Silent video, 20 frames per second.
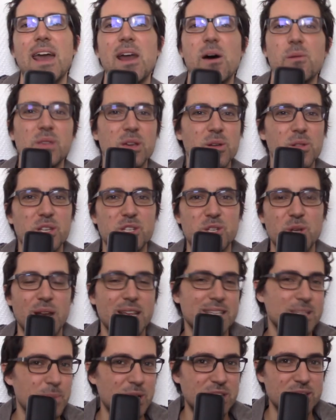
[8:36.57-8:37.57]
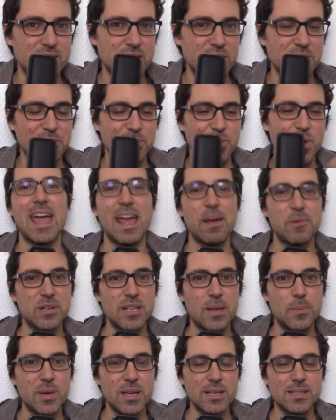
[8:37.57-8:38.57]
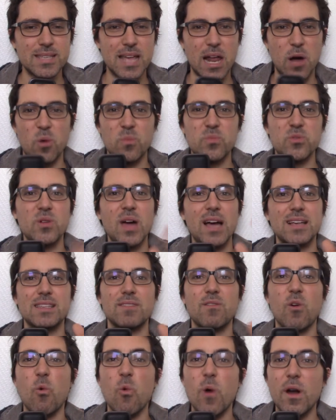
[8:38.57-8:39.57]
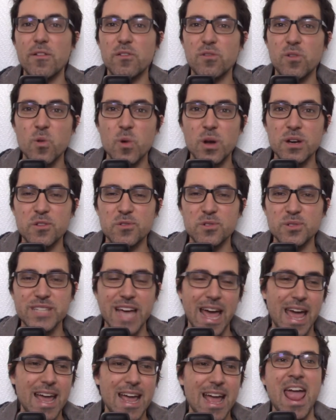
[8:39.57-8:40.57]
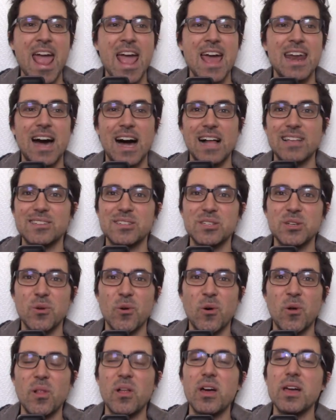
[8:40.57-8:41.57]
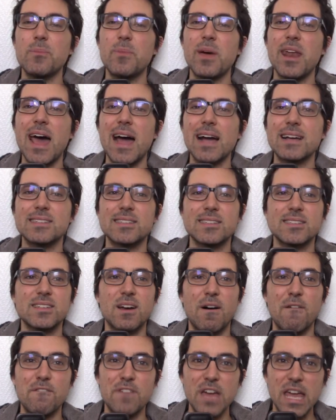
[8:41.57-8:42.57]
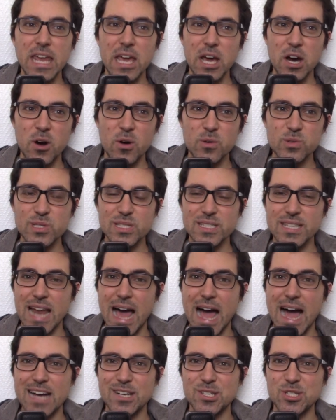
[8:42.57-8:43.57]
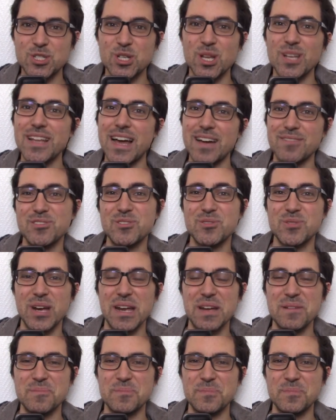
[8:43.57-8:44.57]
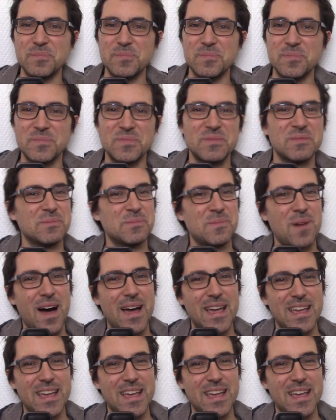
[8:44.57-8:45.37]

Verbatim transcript: And I hope that you it as much as I do. And with that being said, I hope you guys have a wonderful, wonderful day. And I'll see you all in the next video slash live stream. Bye,